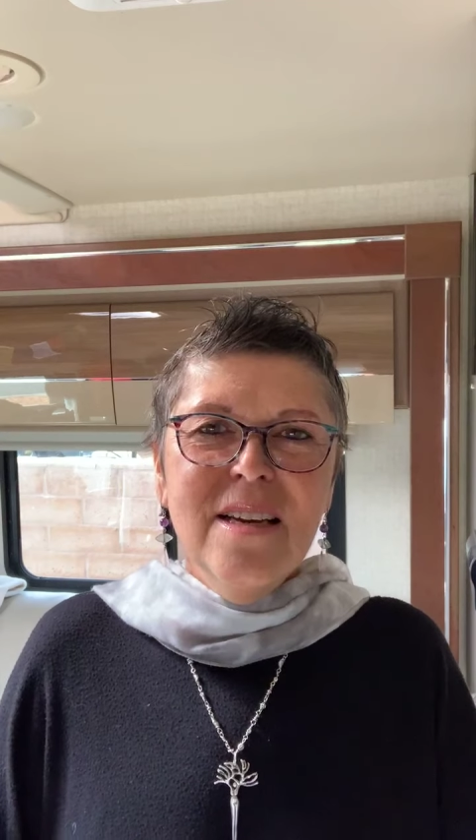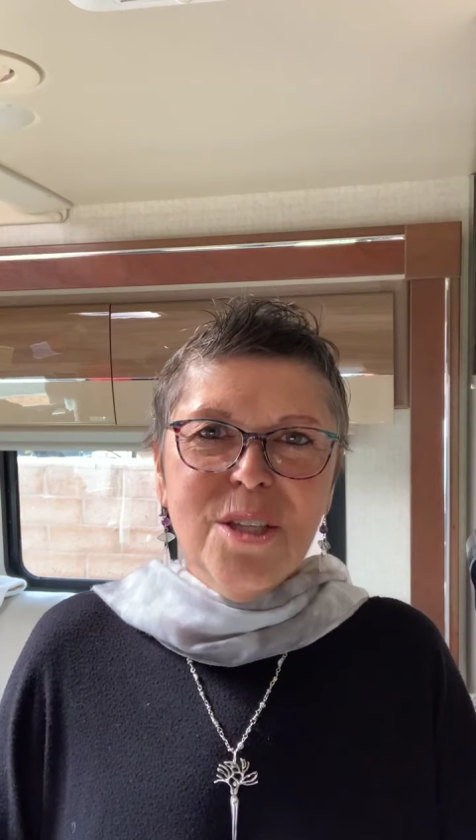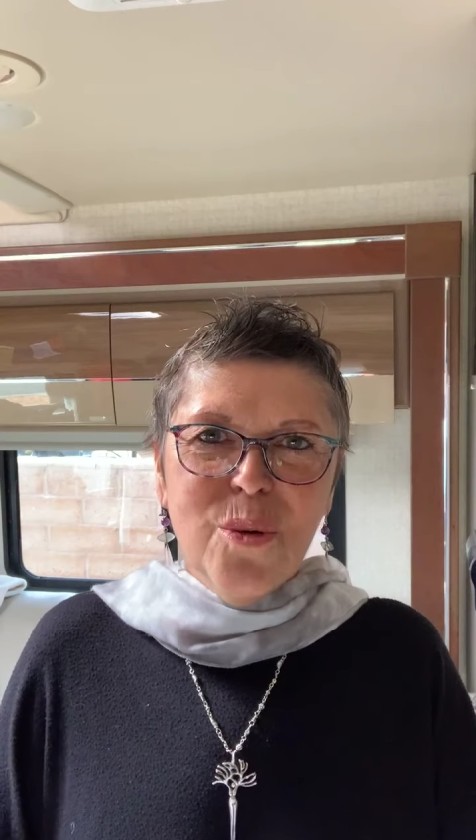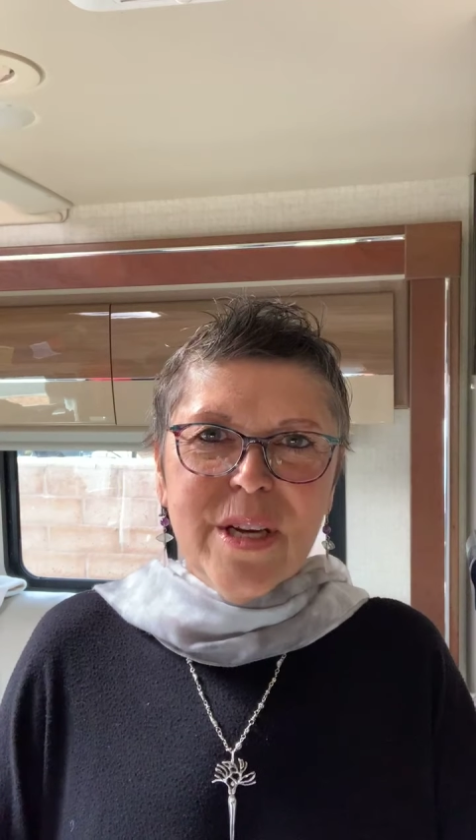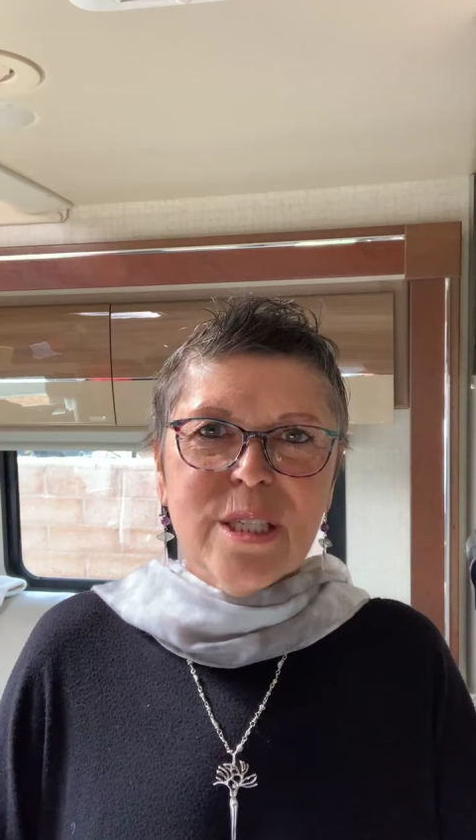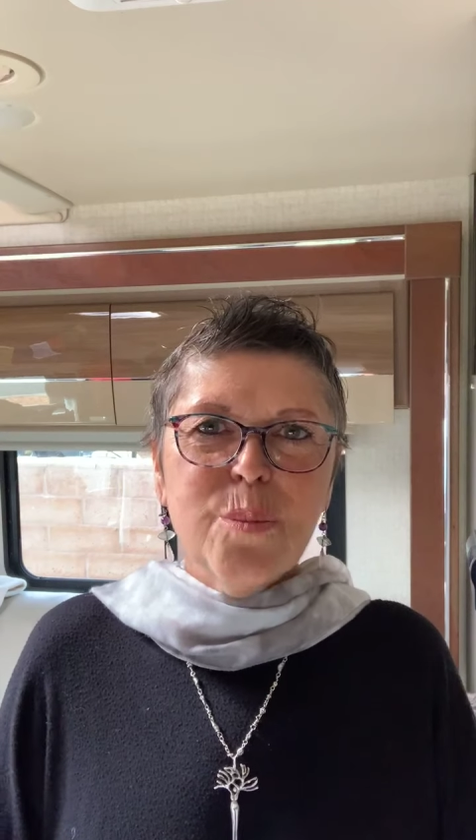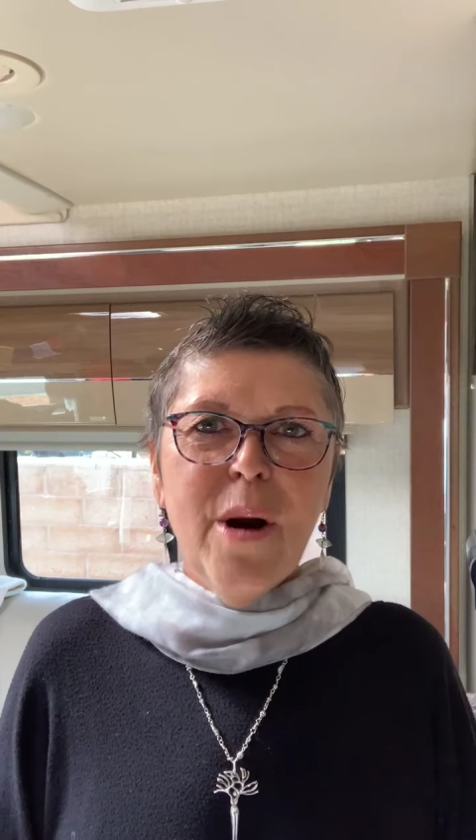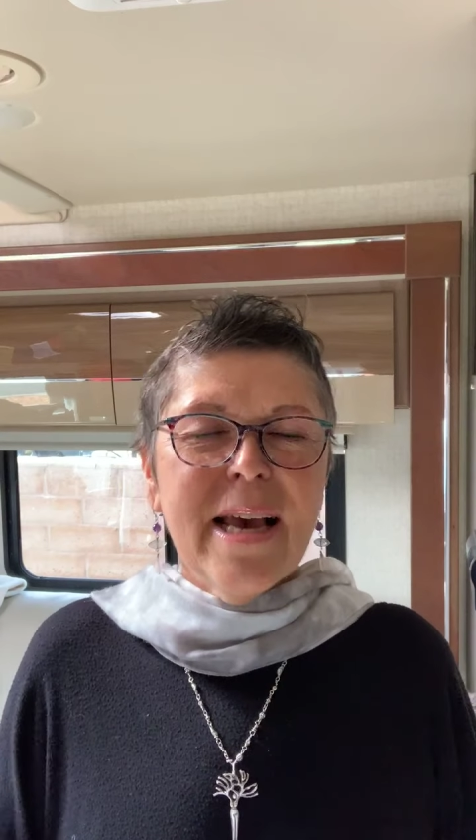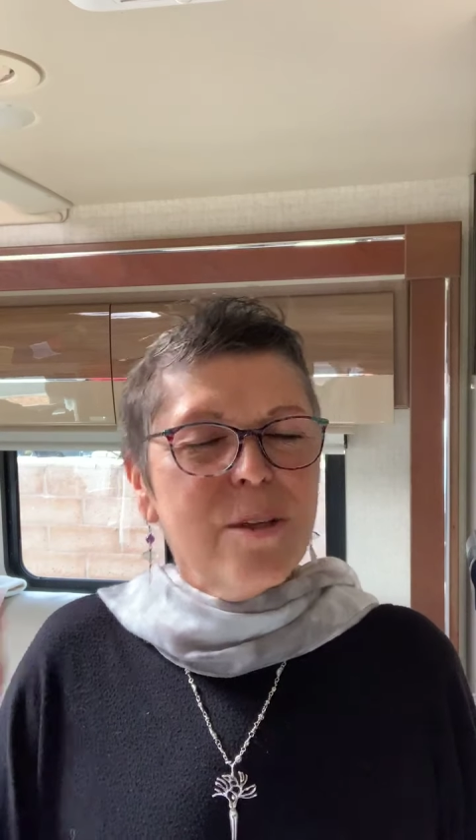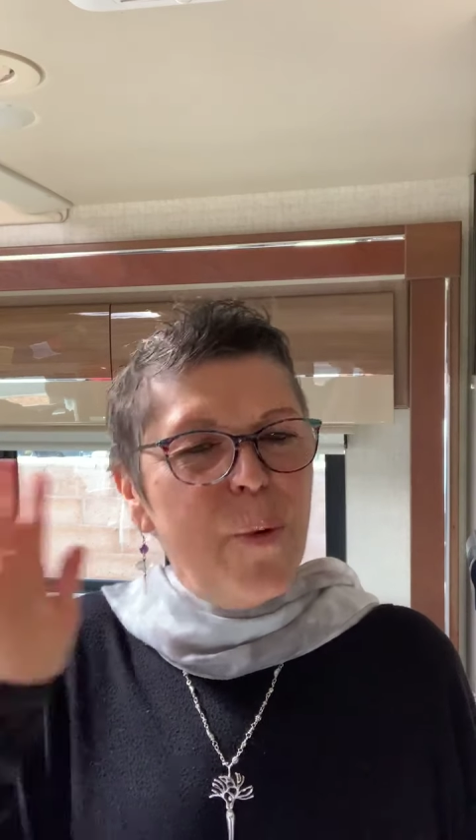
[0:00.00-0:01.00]
to
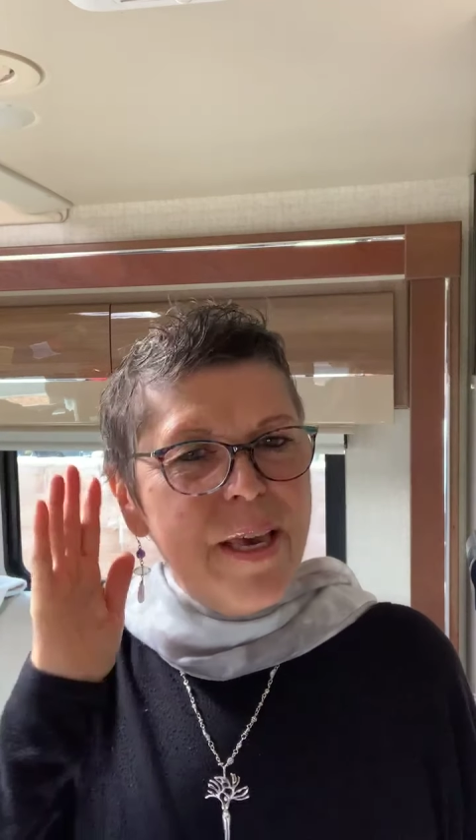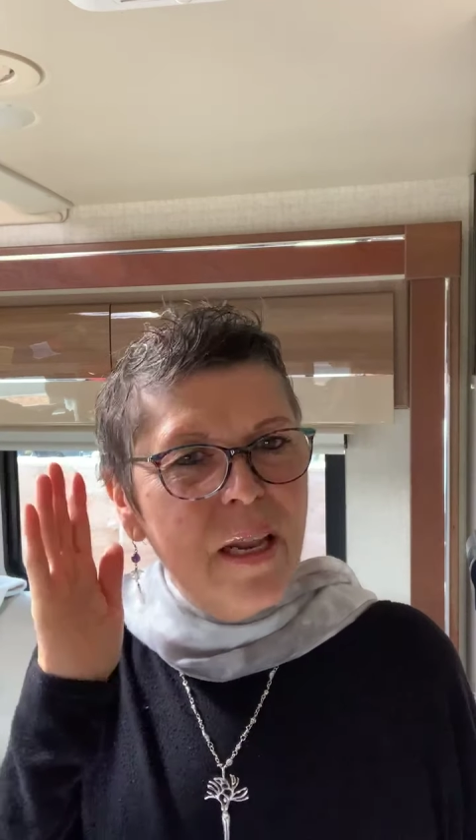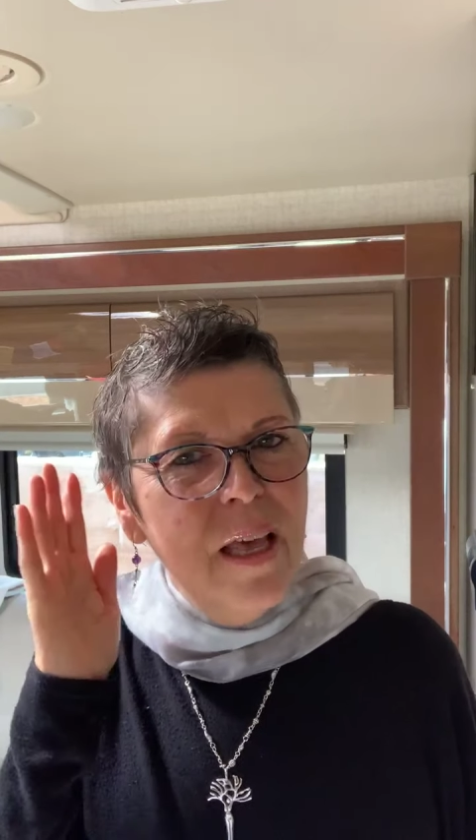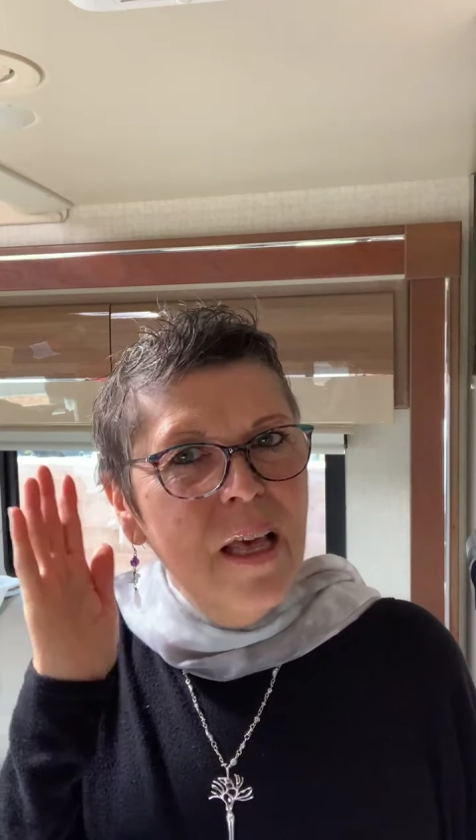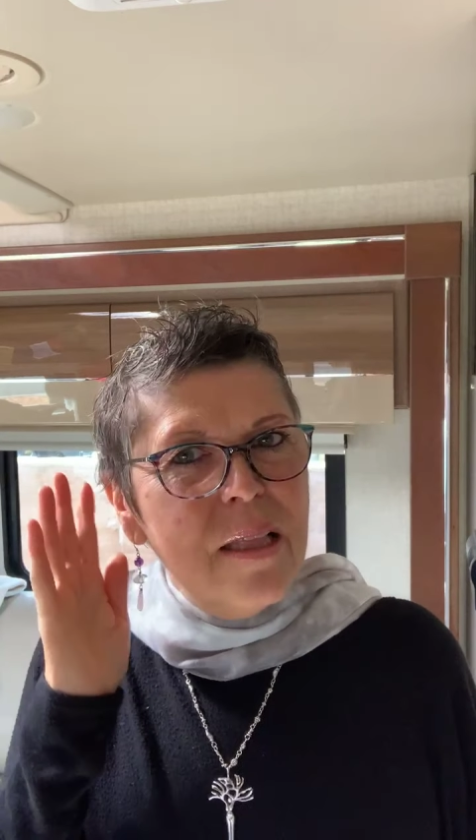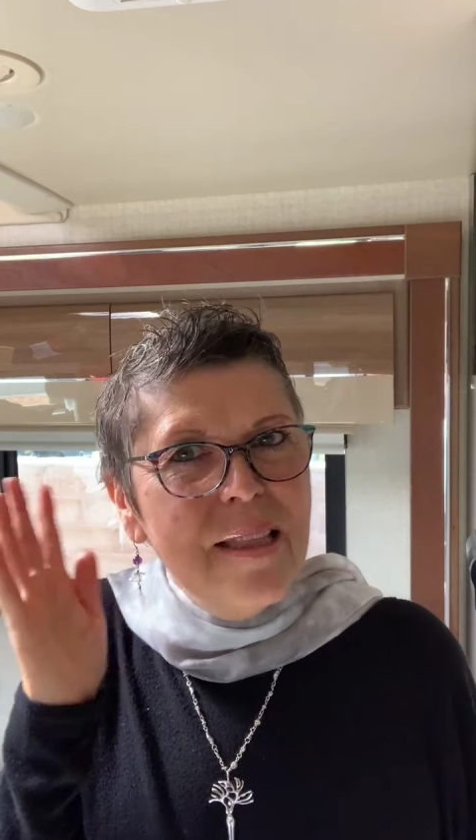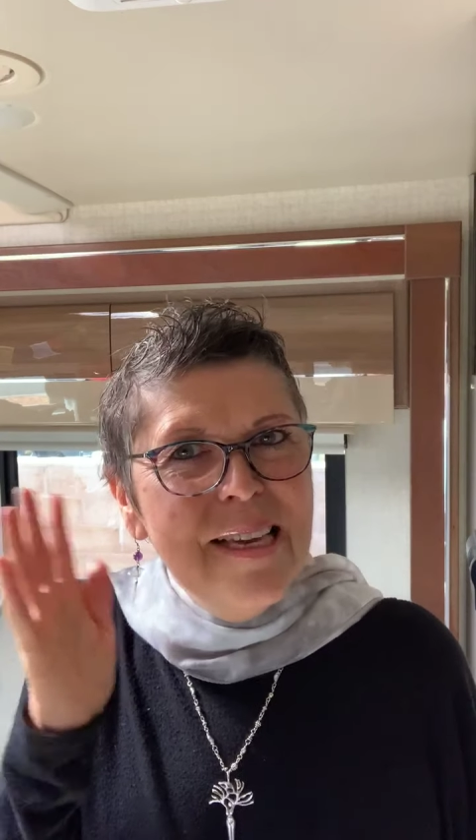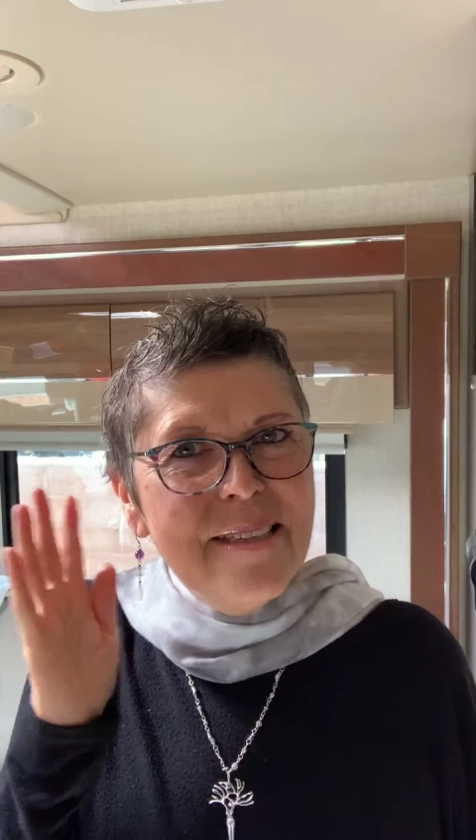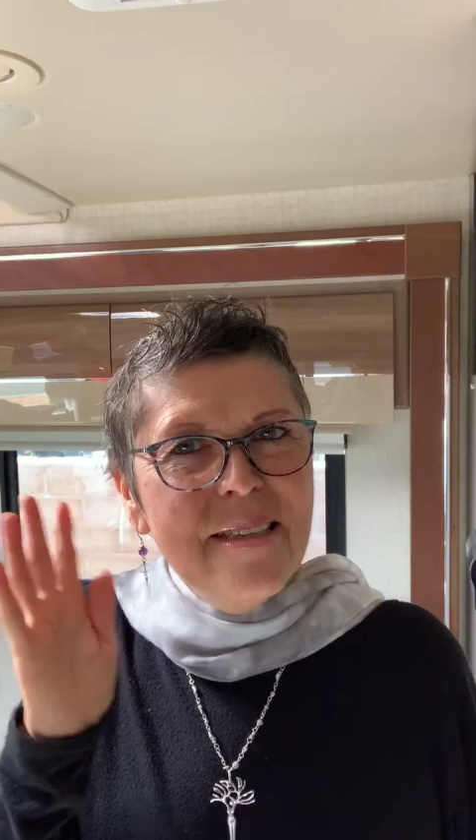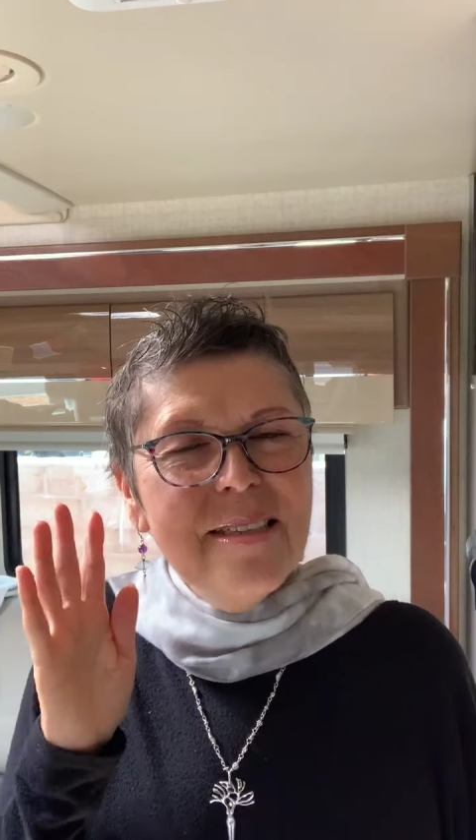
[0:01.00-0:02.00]
express, we can
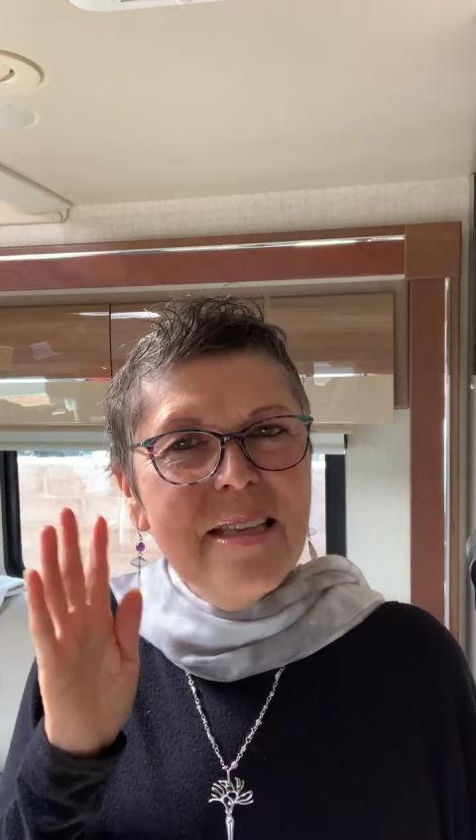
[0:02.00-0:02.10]
listen